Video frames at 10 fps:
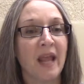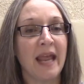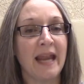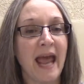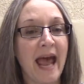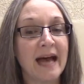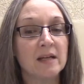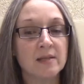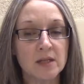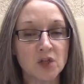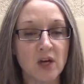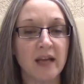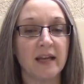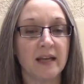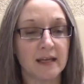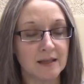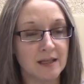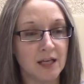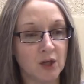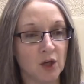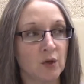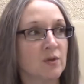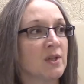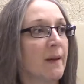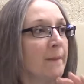And as the shaking continues,